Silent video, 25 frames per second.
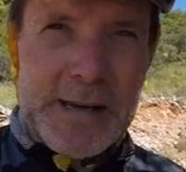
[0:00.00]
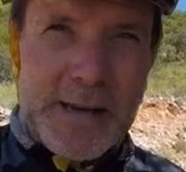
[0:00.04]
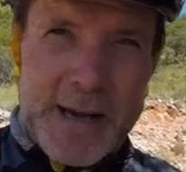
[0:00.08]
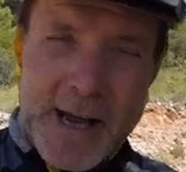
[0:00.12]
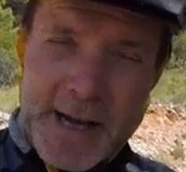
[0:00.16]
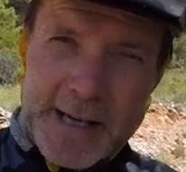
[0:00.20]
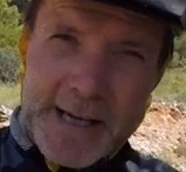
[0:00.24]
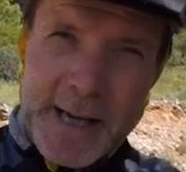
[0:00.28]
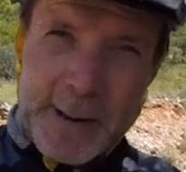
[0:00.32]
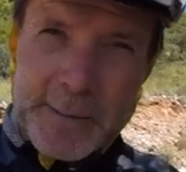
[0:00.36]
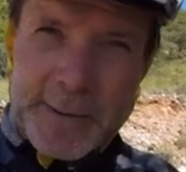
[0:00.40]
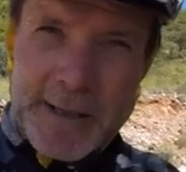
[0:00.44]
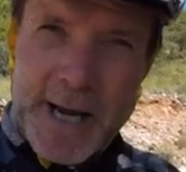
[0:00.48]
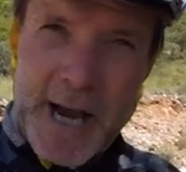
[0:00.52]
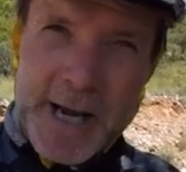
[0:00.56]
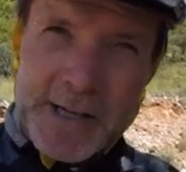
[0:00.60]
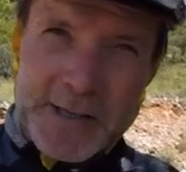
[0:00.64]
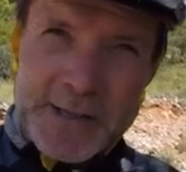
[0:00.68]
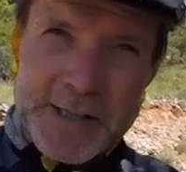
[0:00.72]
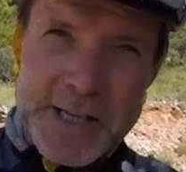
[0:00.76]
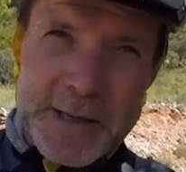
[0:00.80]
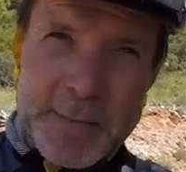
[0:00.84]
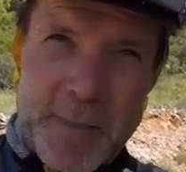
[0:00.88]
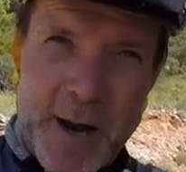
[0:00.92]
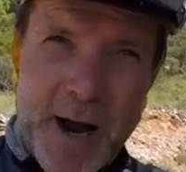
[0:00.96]
I kept
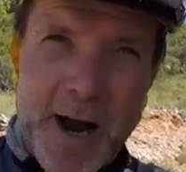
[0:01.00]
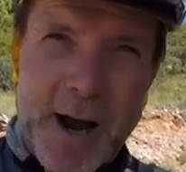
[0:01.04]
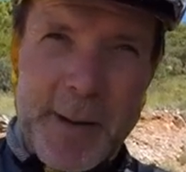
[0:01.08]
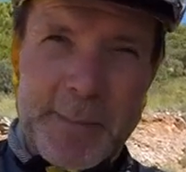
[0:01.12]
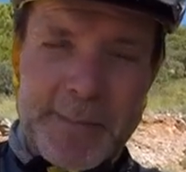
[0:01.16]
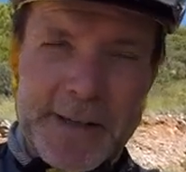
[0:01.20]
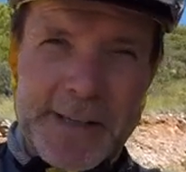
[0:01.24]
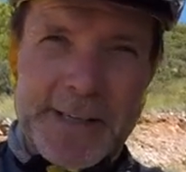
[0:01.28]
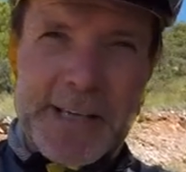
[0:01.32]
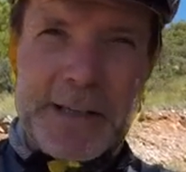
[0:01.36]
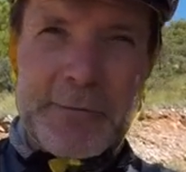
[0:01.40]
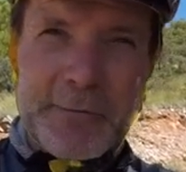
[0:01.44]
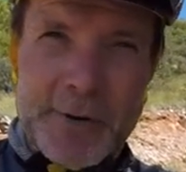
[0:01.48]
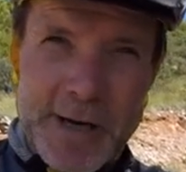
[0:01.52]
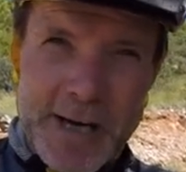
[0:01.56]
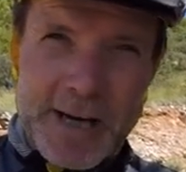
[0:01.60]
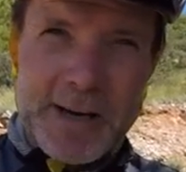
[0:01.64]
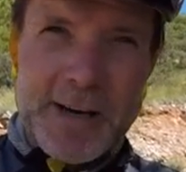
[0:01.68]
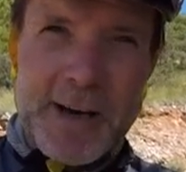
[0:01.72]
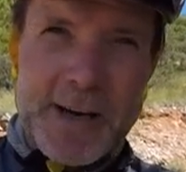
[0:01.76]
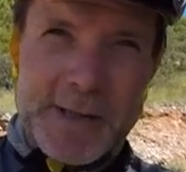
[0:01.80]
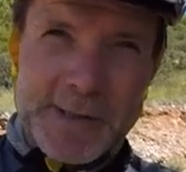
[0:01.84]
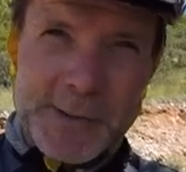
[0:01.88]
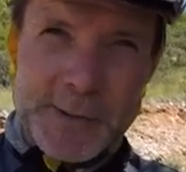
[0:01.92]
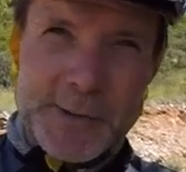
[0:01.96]
catching him up, then he'd
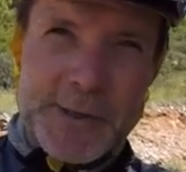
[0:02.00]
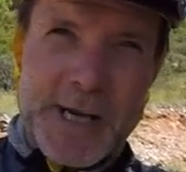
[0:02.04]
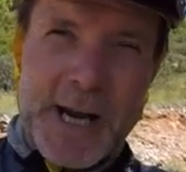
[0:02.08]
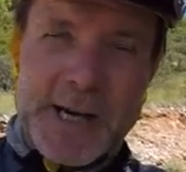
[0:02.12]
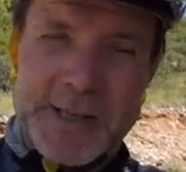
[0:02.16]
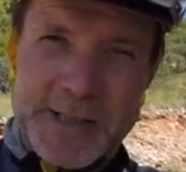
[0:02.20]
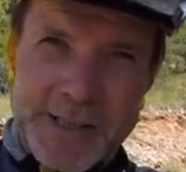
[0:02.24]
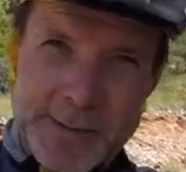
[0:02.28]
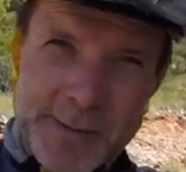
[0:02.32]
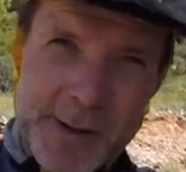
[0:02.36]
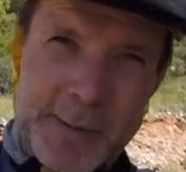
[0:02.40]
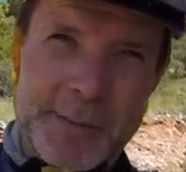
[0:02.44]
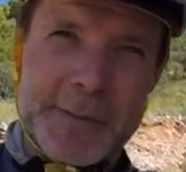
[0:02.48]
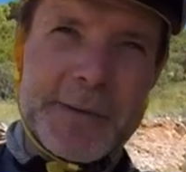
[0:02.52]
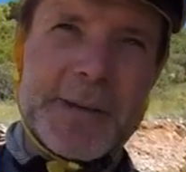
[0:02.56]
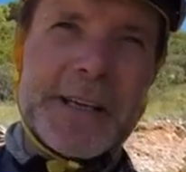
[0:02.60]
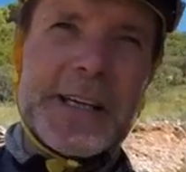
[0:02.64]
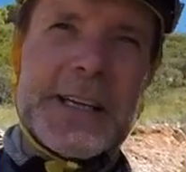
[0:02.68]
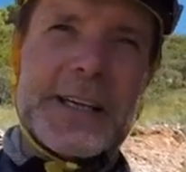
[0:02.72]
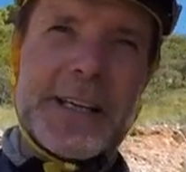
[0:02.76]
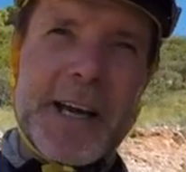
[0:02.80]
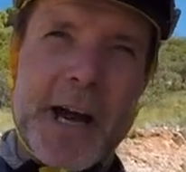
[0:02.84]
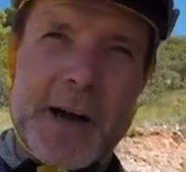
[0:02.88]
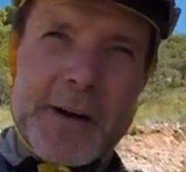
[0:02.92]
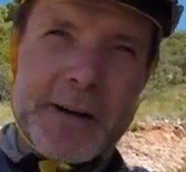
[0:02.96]
realise I was catching him up, then
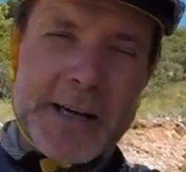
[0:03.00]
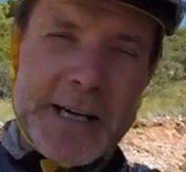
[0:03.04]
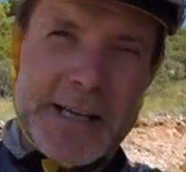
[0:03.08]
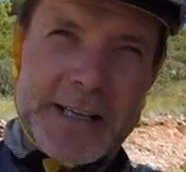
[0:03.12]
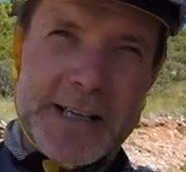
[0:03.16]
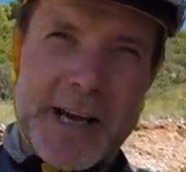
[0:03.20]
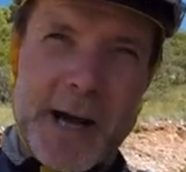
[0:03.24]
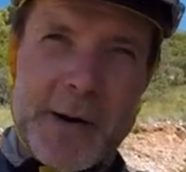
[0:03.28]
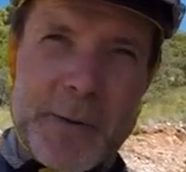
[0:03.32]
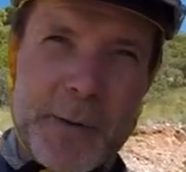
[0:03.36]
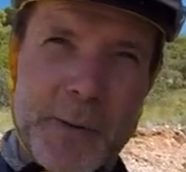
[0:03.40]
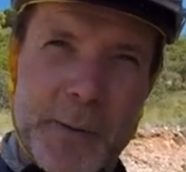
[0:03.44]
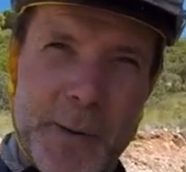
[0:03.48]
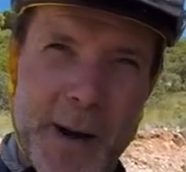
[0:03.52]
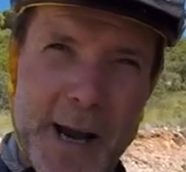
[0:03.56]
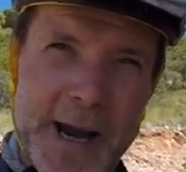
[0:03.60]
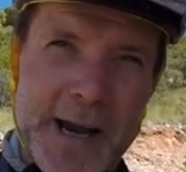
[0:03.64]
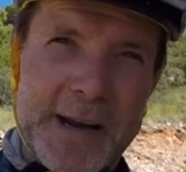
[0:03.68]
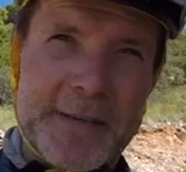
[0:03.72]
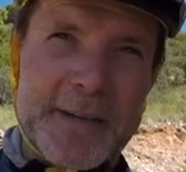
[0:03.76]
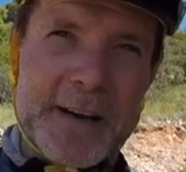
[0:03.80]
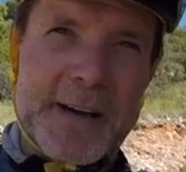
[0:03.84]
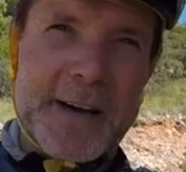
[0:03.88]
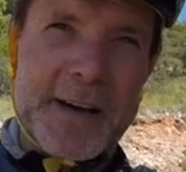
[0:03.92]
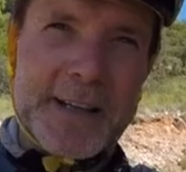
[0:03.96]
he'd go away,
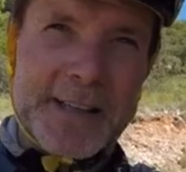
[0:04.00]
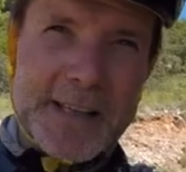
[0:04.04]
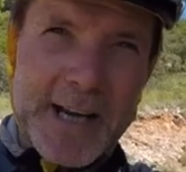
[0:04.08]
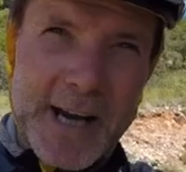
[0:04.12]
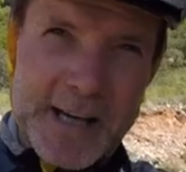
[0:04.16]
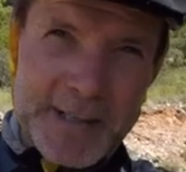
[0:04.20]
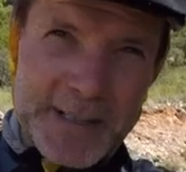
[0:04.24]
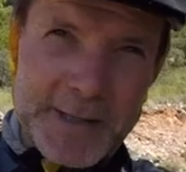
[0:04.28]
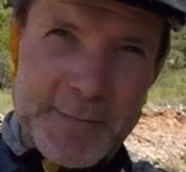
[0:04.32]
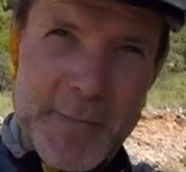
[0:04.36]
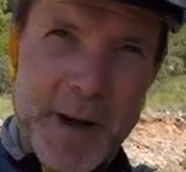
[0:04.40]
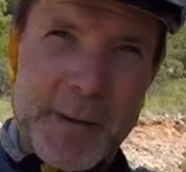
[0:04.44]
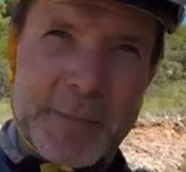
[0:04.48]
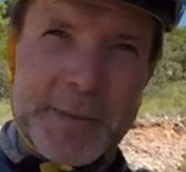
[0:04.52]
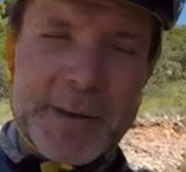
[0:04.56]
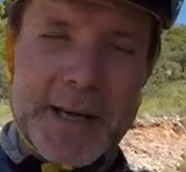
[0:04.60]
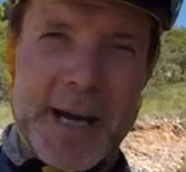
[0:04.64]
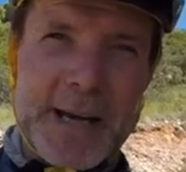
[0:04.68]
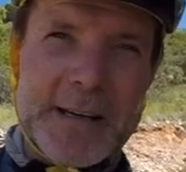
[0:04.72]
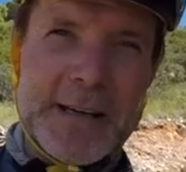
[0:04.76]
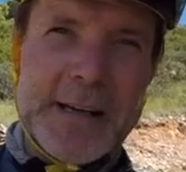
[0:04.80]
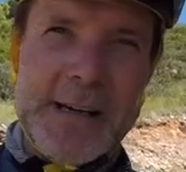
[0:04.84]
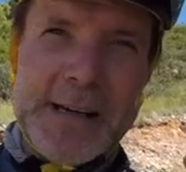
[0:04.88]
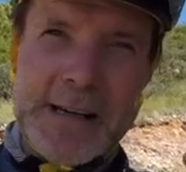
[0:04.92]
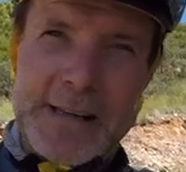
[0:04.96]
and then I'd catch him up
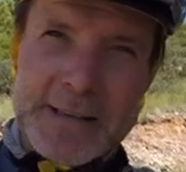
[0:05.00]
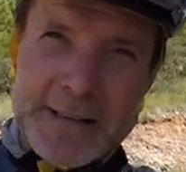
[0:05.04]
again,